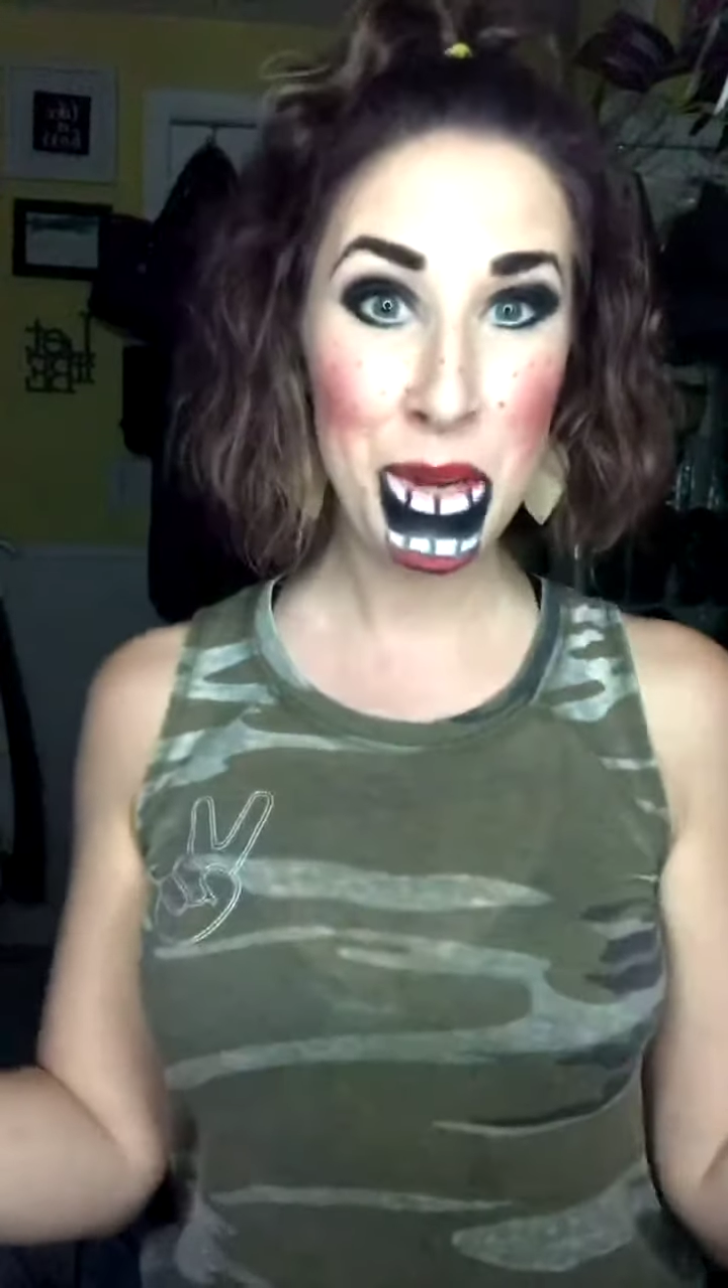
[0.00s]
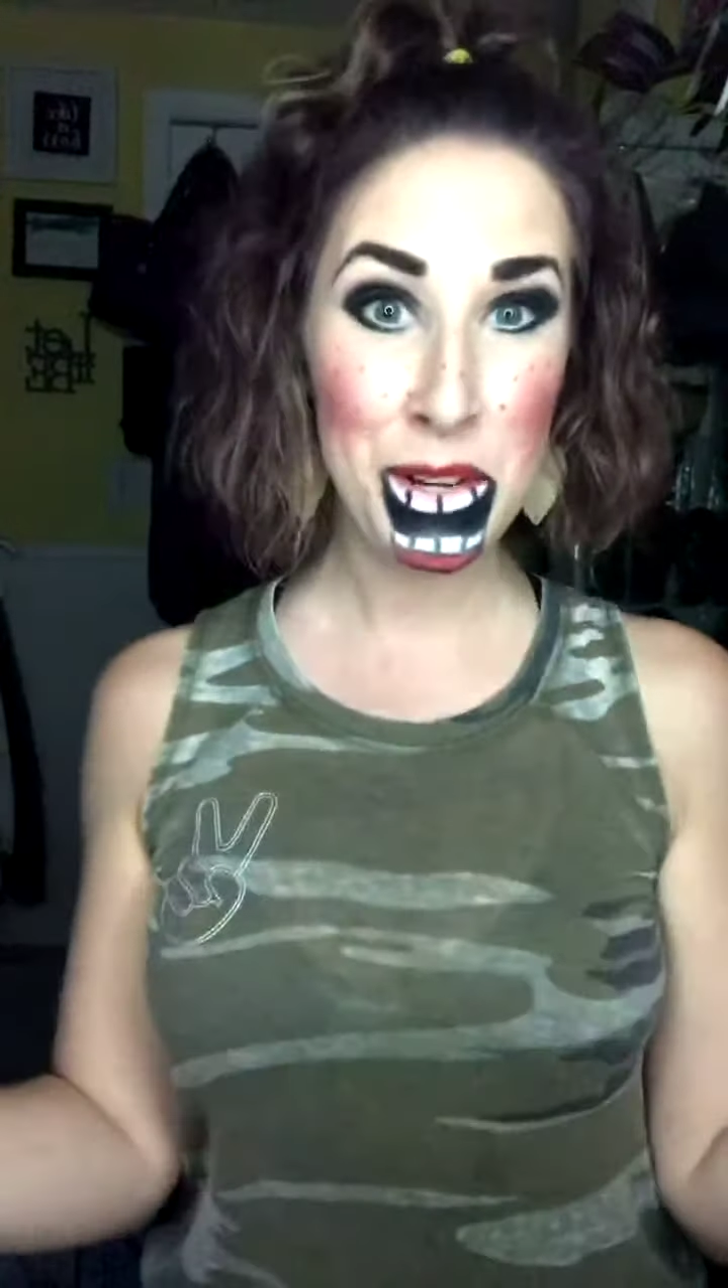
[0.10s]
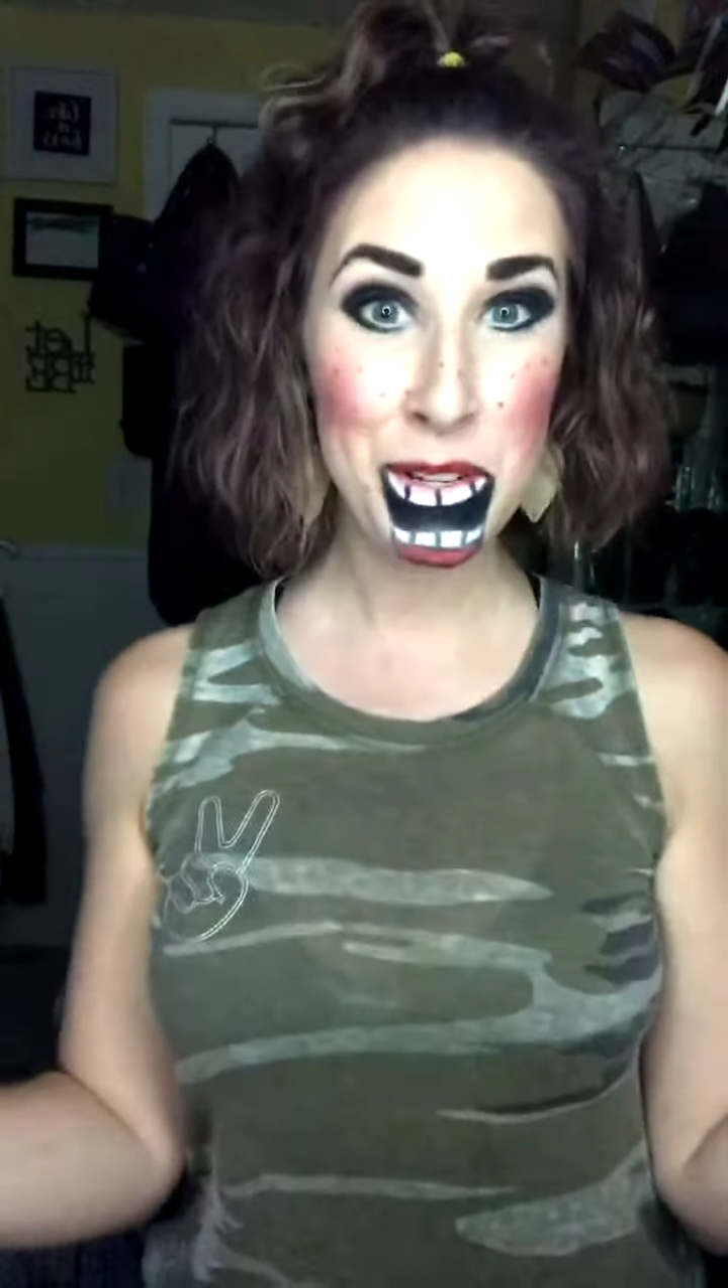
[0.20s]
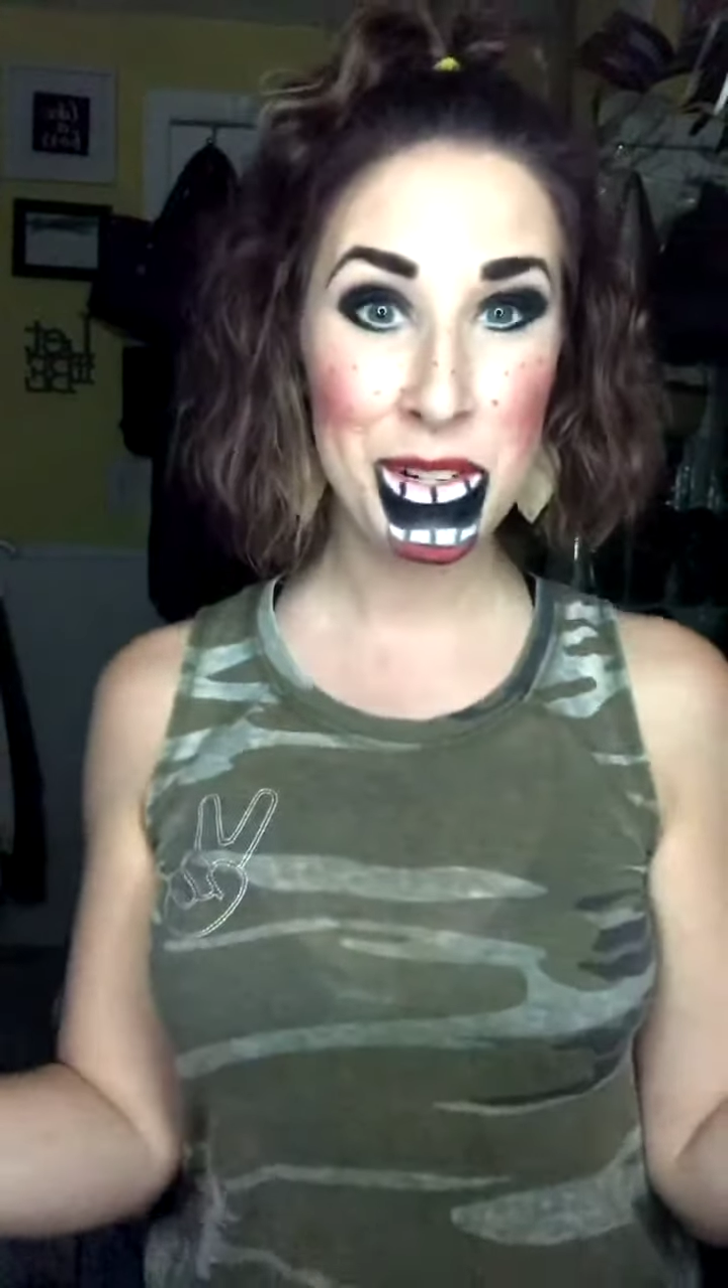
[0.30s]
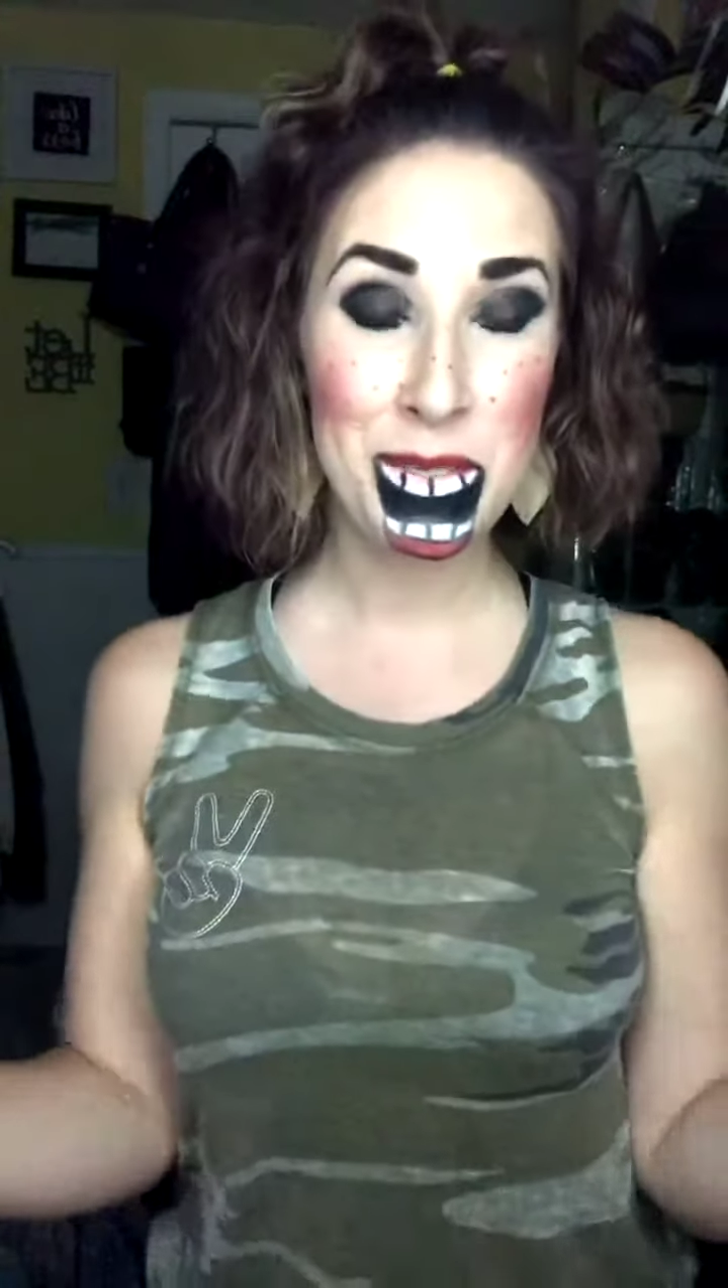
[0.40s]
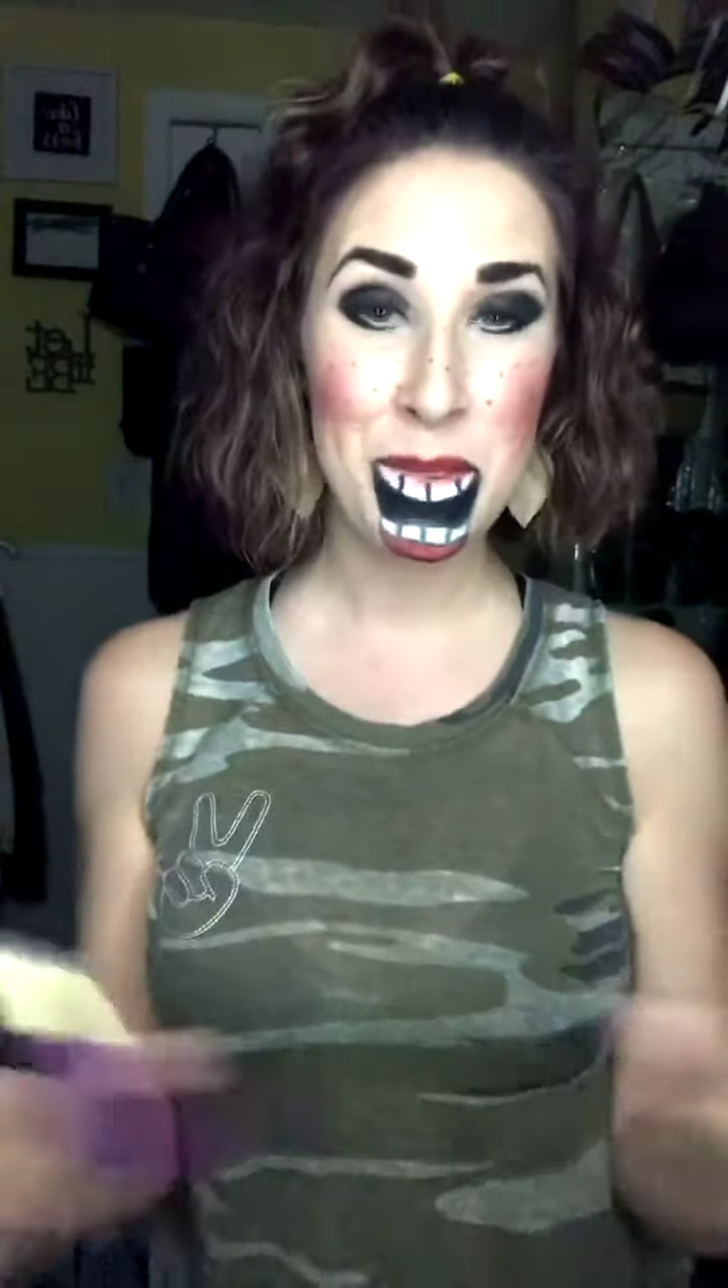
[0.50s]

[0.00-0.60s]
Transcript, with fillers: pictures